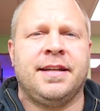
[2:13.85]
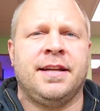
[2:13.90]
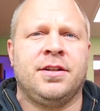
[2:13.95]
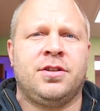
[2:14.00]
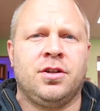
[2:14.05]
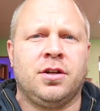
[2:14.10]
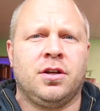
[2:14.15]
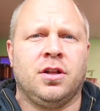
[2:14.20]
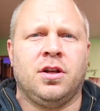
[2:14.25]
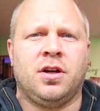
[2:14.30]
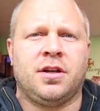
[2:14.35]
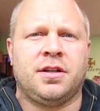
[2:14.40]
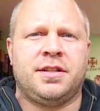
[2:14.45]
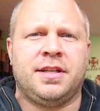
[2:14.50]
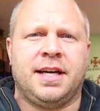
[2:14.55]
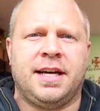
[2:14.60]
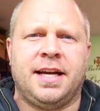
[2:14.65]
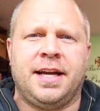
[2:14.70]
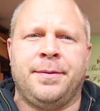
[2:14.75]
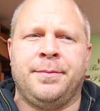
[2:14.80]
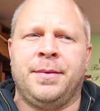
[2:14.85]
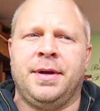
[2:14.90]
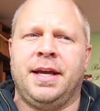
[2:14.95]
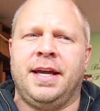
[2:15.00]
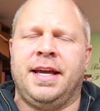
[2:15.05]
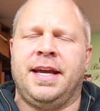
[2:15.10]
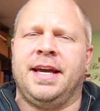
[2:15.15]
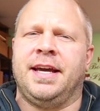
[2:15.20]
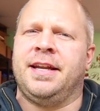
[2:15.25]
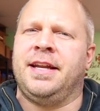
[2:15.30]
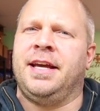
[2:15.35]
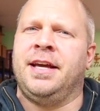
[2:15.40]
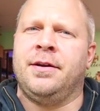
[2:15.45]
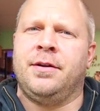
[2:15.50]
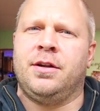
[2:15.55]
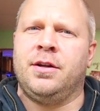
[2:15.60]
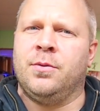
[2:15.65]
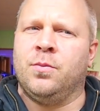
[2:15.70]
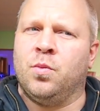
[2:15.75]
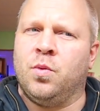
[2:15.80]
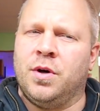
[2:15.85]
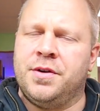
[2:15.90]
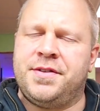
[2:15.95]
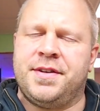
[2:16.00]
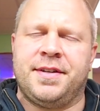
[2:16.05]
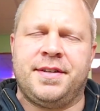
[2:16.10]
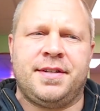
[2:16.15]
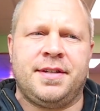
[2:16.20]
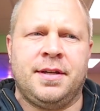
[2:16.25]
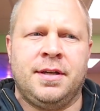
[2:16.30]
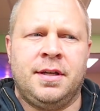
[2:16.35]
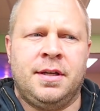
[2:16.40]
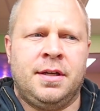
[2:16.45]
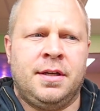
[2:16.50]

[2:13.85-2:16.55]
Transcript: and it took a long time, and it, it wasn't,